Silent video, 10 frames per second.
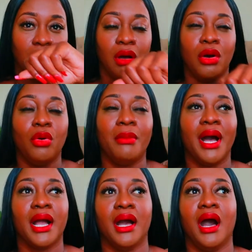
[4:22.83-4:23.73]
oh
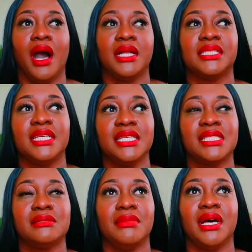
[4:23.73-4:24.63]
my god
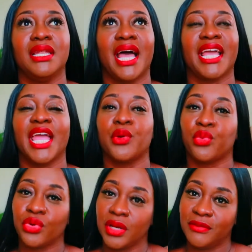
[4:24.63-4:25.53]
this smell like a
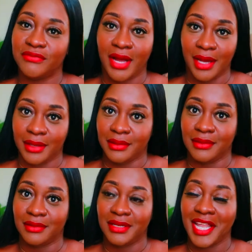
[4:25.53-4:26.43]
real
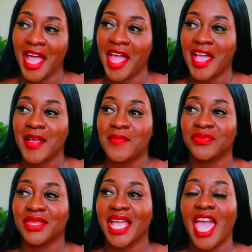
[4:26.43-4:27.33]
fire like
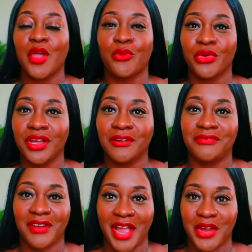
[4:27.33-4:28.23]
a real
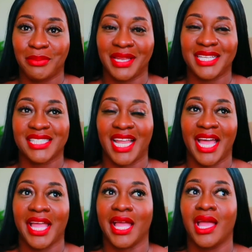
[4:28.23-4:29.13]
fireplace
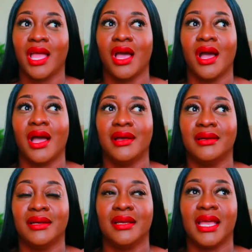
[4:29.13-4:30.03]
like
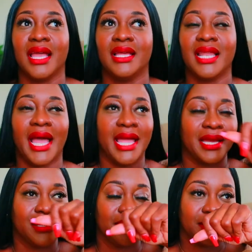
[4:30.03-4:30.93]
like